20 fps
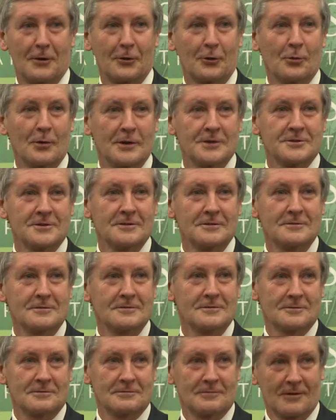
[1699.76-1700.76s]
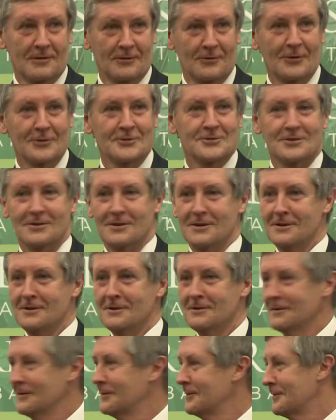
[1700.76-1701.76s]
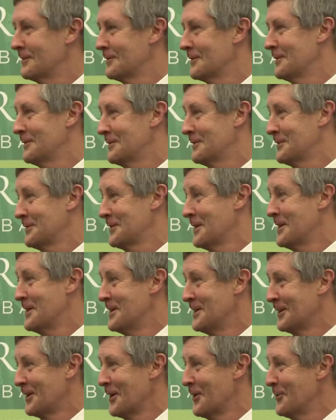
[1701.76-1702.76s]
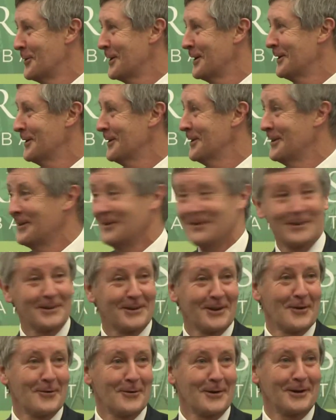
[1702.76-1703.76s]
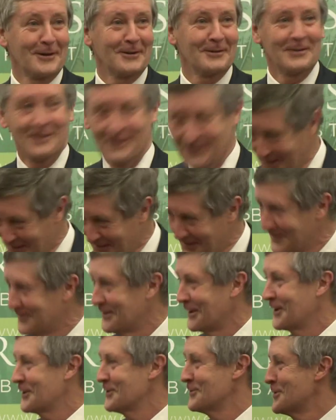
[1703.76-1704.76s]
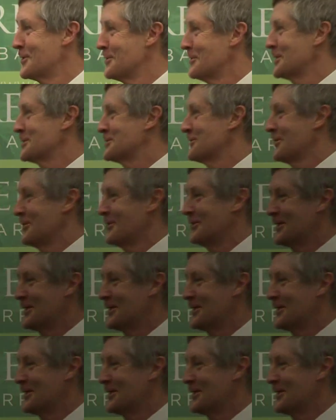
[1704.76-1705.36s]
questions, like an auctioneer? Going. Thank you very much for your